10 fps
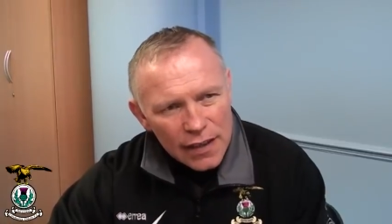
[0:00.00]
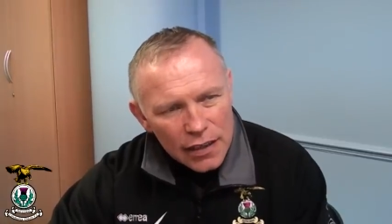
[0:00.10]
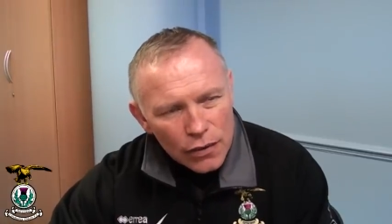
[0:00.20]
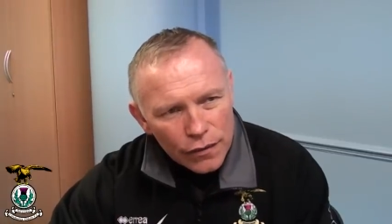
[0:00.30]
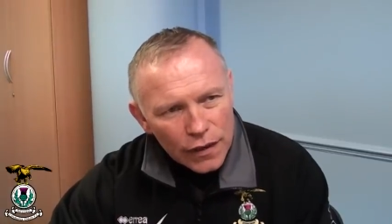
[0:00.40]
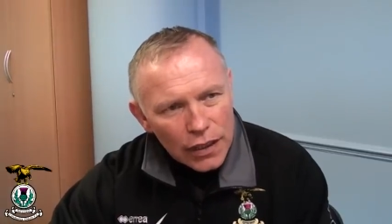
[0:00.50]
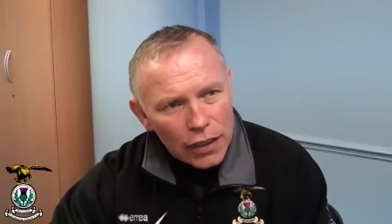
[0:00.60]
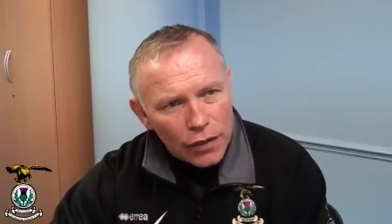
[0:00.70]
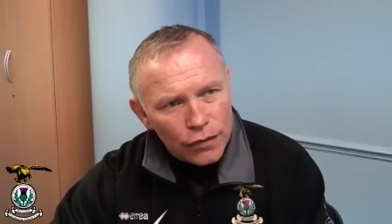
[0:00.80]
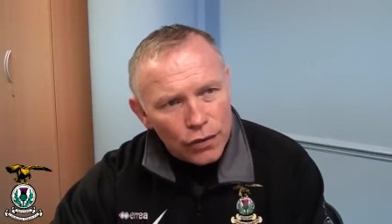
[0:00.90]
you know, for the
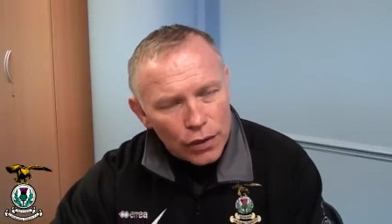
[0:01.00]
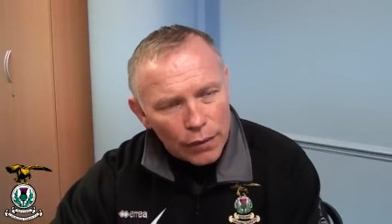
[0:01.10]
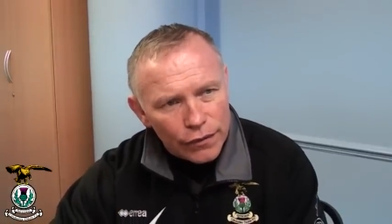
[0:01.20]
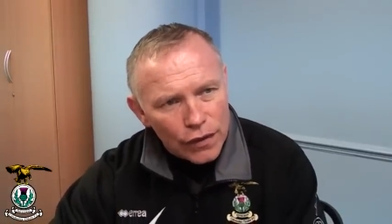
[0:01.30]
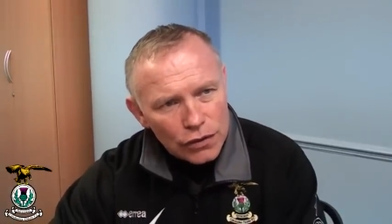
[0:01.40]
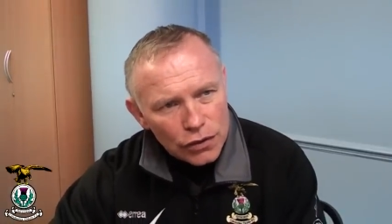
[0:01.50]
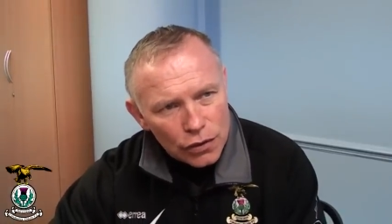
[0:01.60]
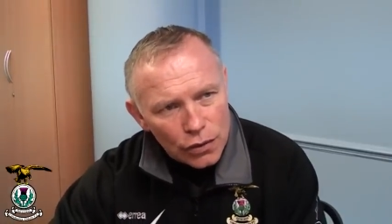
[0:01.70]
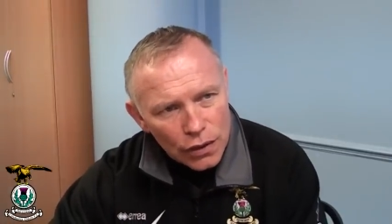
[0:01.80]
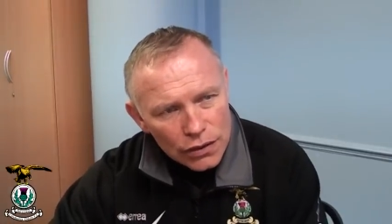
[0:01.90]
other four up front to
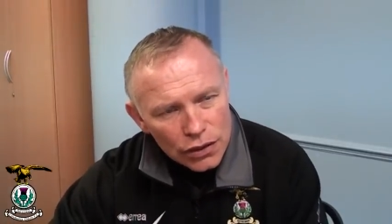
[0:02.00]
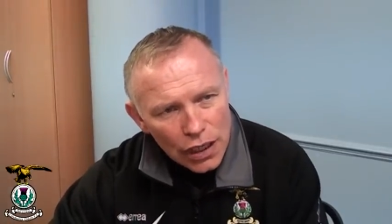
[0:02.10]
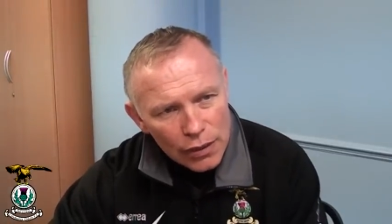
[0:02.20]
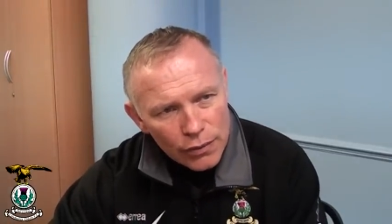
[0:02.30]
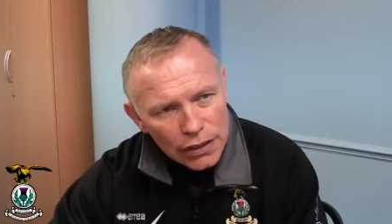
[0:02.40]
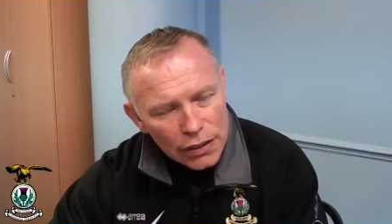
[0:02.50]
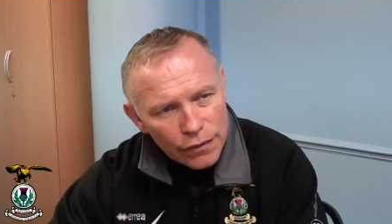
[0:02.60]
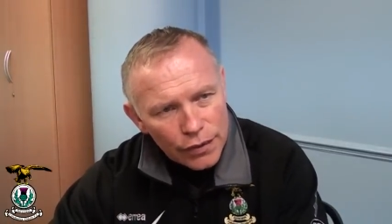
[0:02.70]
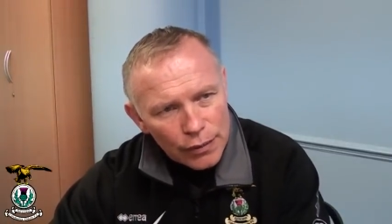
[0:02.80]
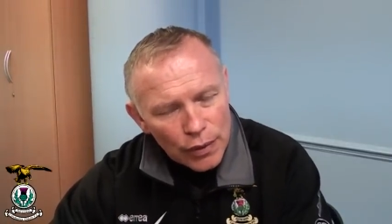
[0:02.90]
go and try and win you the
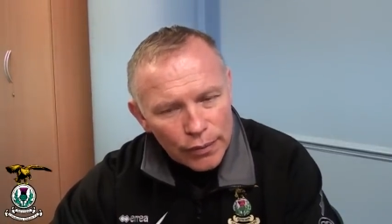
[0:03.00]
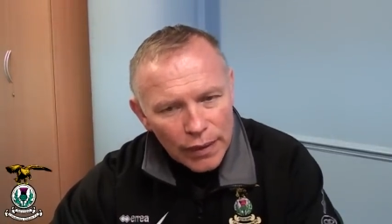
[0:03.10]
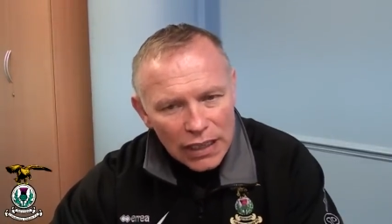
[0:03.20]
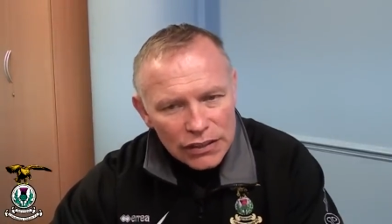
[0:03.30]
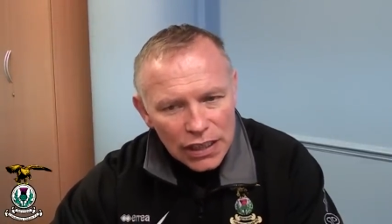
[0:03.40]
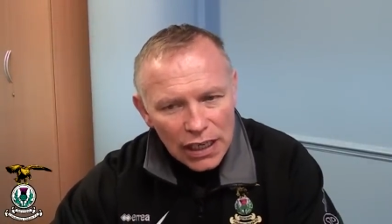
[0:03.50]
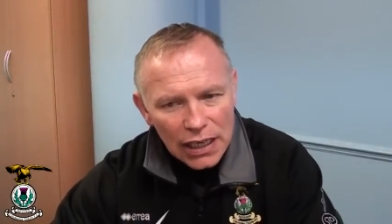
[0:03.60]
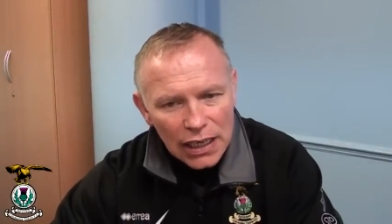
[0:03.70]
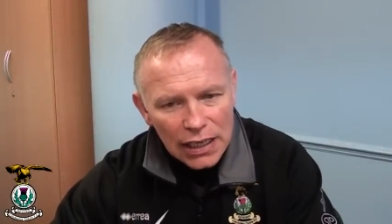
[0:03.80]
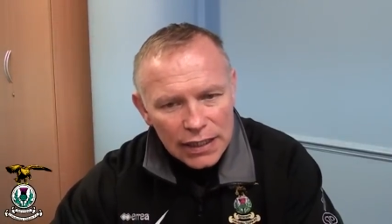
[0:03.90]
football match.
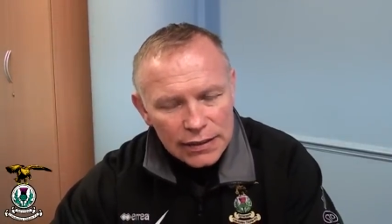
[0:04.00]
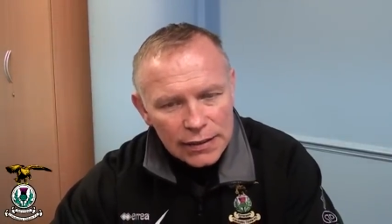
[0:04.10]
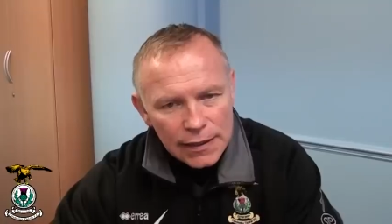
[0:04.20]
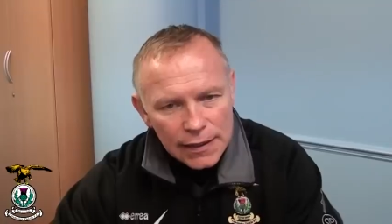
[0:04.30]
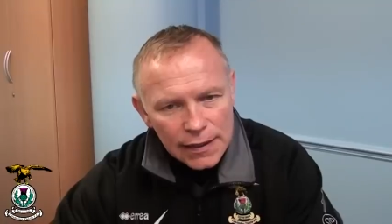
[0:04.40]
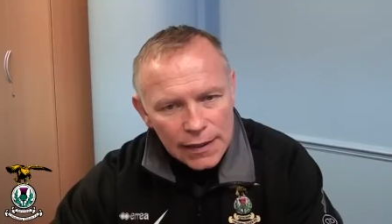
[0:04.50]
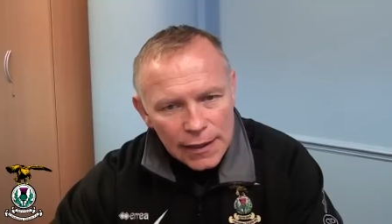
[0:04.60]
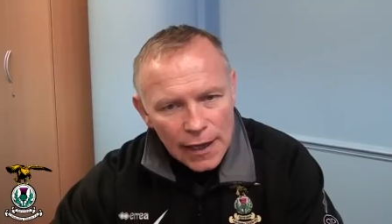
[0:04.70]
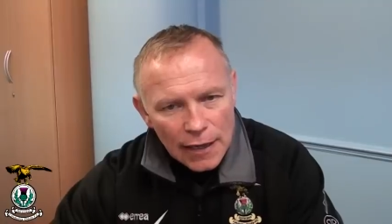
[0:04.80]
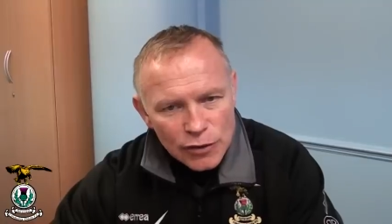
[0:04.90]
And
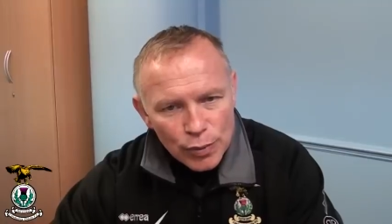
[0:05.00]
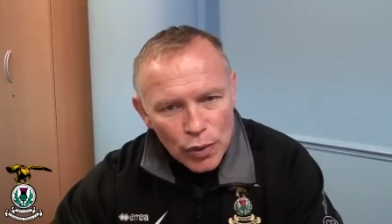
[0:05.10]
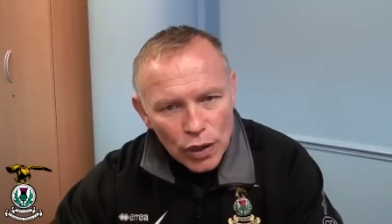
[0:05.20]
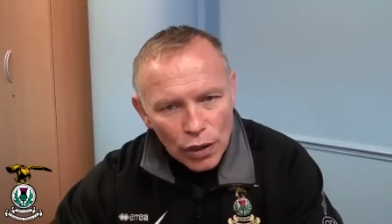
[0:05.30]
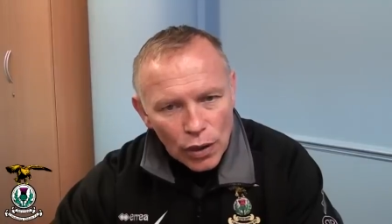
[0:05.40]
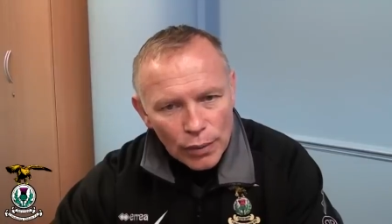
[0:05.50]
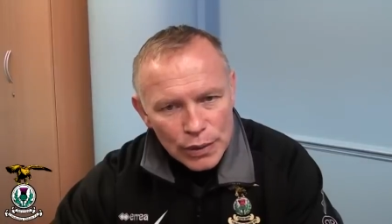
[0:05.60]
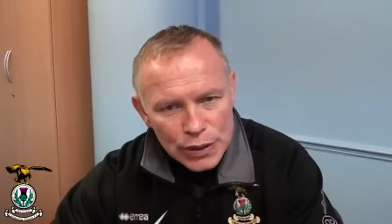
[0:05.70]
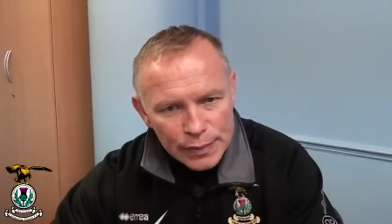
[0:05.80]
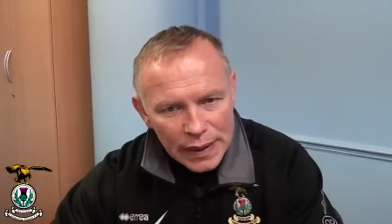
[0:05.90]
I've spoke a lot
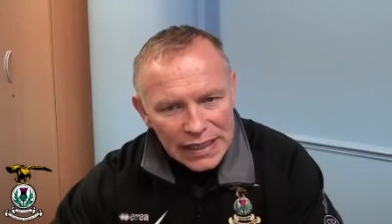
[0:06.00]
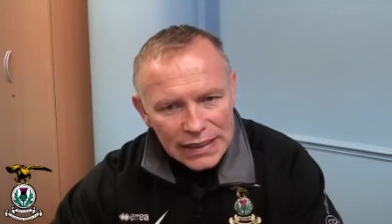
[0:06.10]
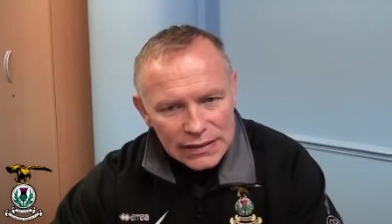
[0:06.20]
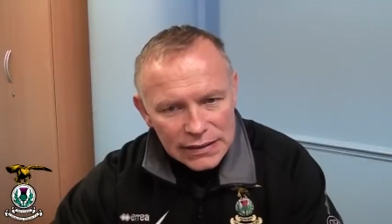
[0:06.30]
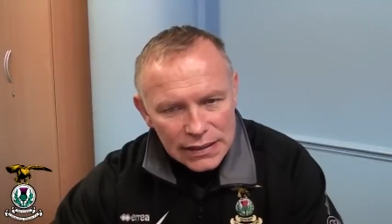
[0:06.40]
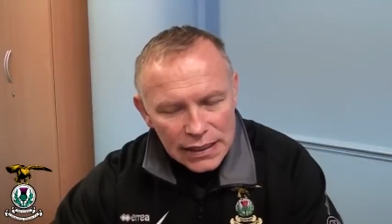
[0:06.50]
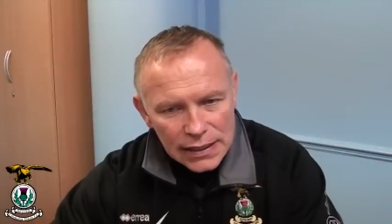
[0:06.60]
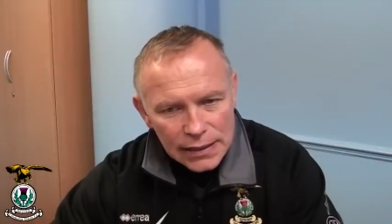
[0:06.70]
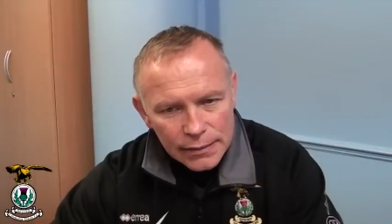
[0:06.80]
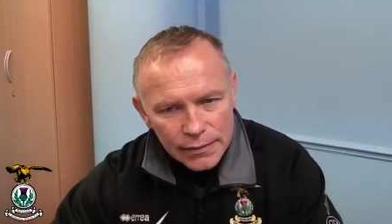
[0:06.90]
about spirit
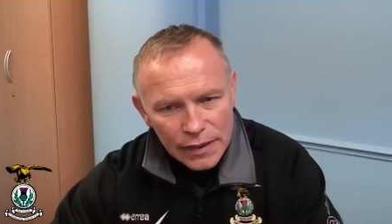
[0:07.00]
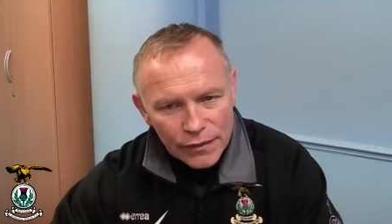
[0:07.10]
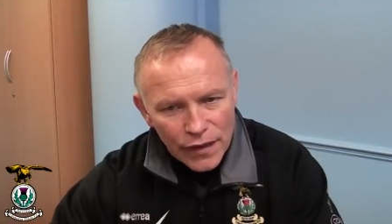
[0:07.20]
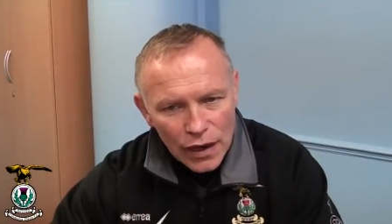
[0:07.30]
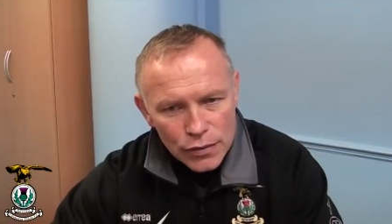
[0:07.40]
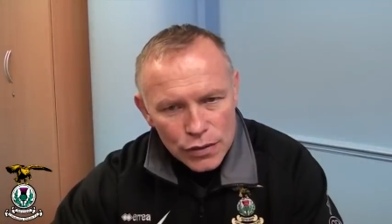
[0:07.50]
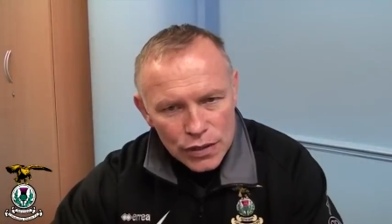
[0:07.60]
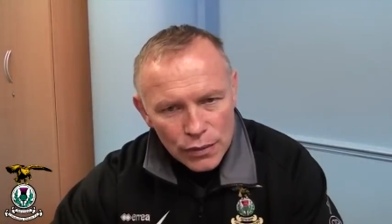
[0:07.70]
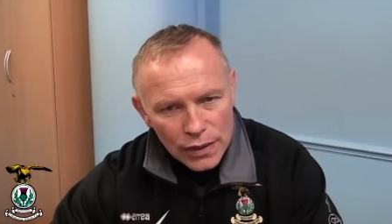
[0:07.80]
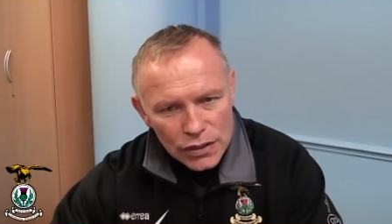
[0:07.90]
and the values
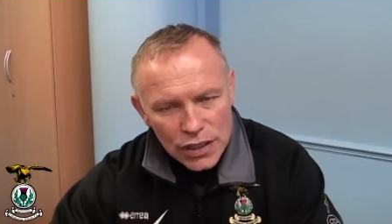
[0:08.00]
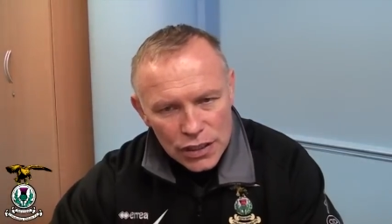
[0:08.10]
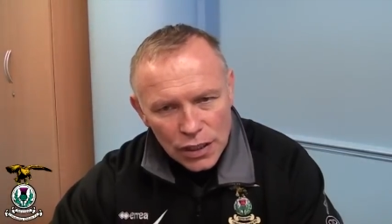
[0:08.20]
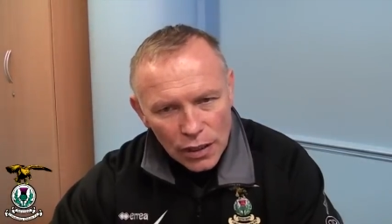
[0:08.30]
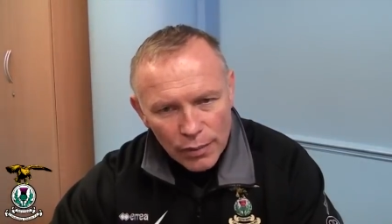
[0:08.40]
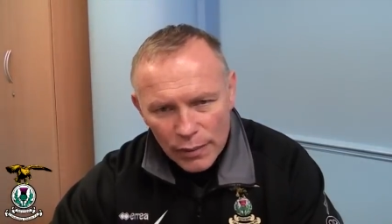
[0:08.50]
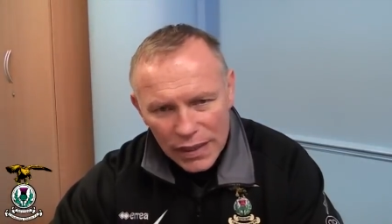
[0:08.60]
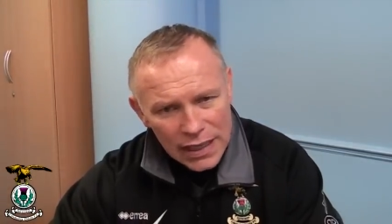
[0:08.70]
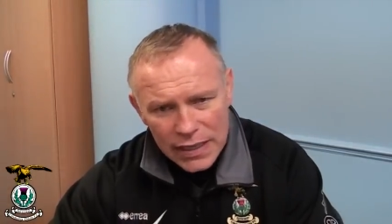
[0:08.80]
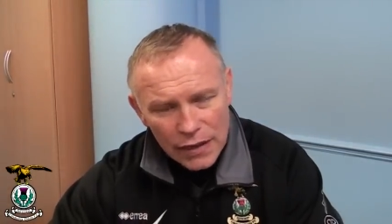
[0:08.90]
in which this club, and
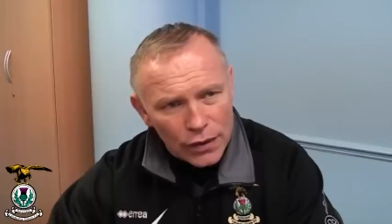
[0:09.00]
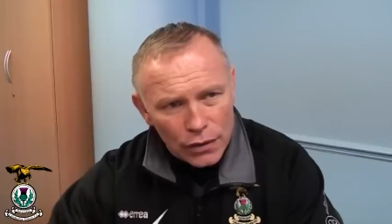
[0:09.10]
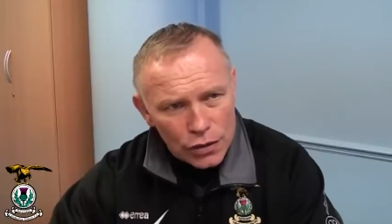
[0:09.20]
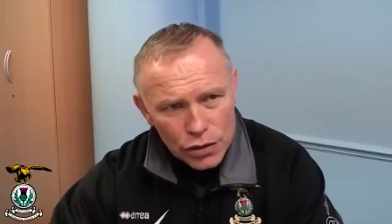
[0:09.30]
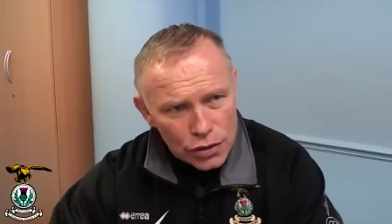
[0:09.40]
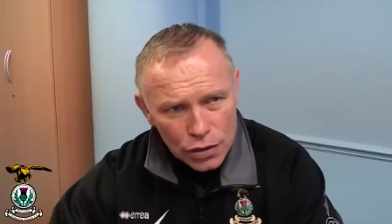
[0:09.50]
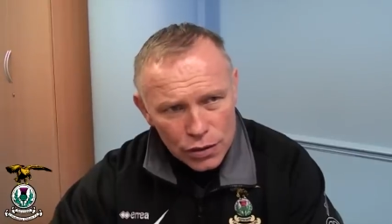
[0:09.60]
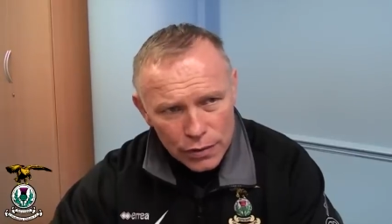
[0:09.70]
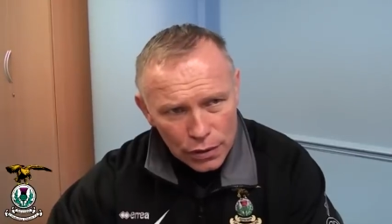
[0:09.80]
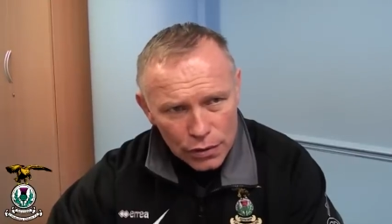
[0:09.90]
we can never lose. As soon
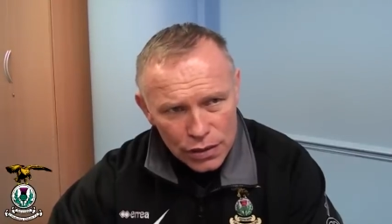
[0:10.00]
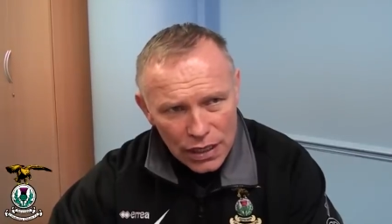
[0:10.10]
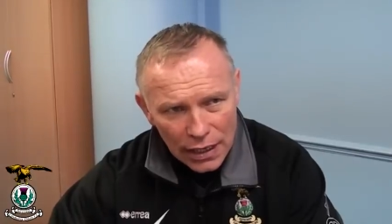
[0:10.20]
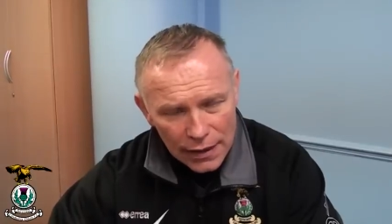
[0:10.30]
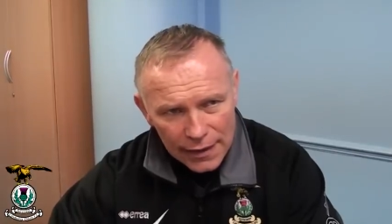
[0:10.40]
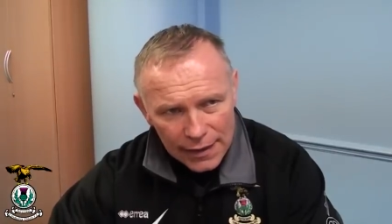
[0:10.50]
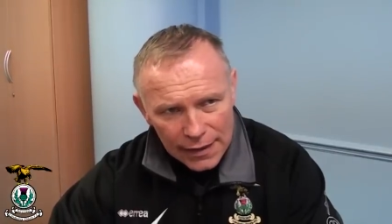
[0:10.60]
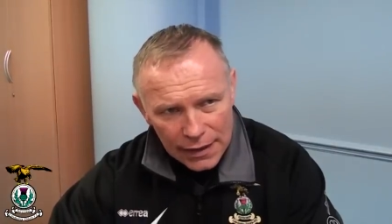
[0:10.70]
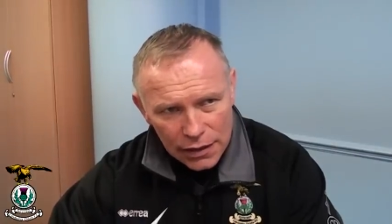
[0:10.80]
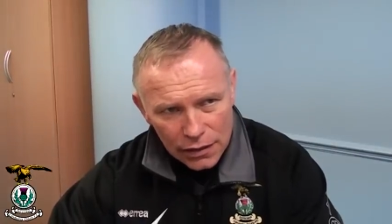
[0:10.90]
as we lose that,
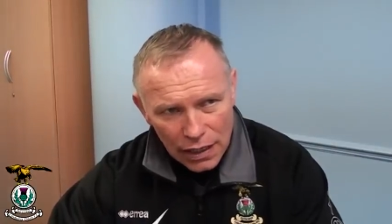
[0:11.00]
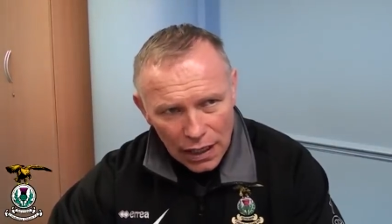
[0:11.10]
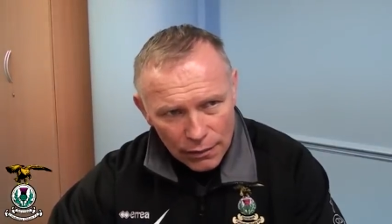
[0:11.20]
you know,